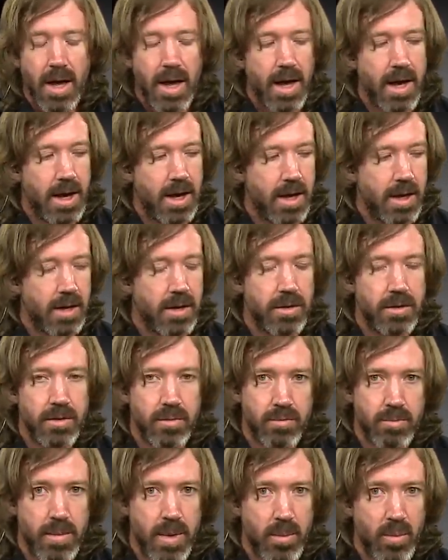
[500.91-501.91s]
And
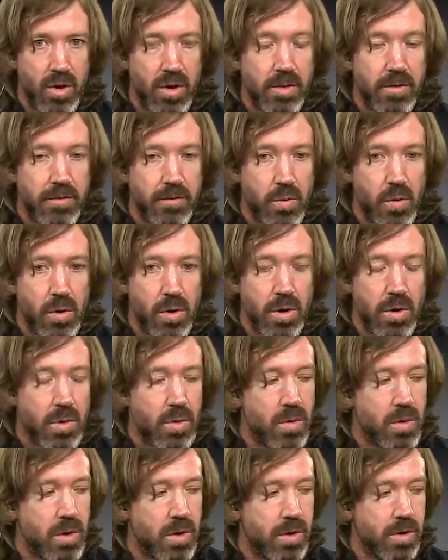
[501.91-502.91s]
remember, on the four
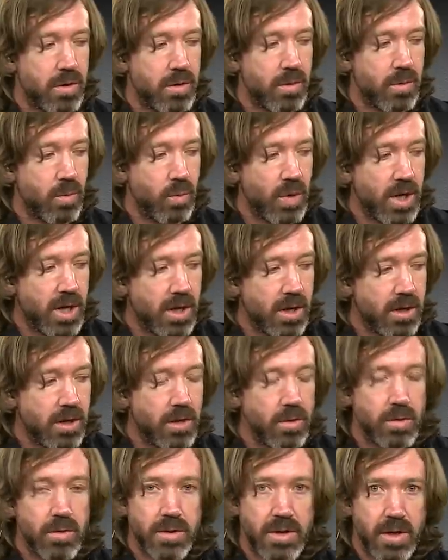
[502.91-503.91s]
chord, we can
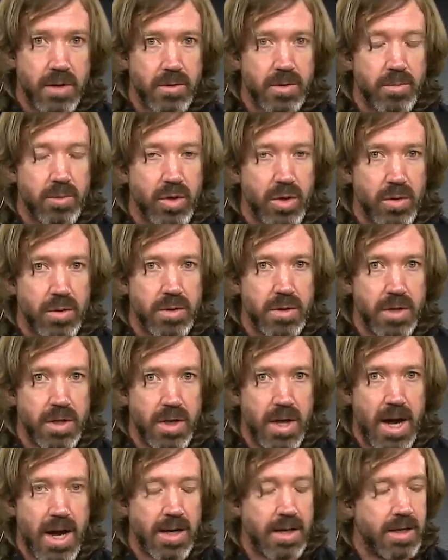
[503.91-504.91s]
use those
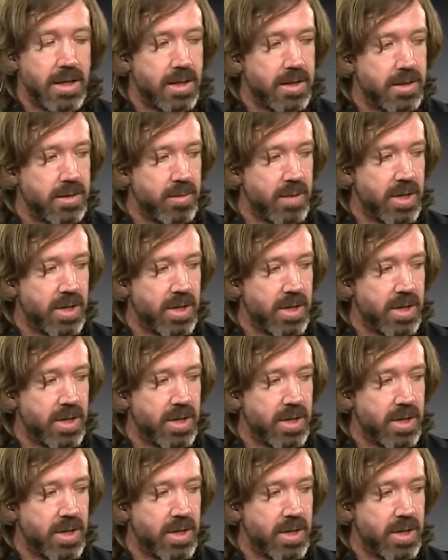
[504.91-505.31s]
bluesy ideas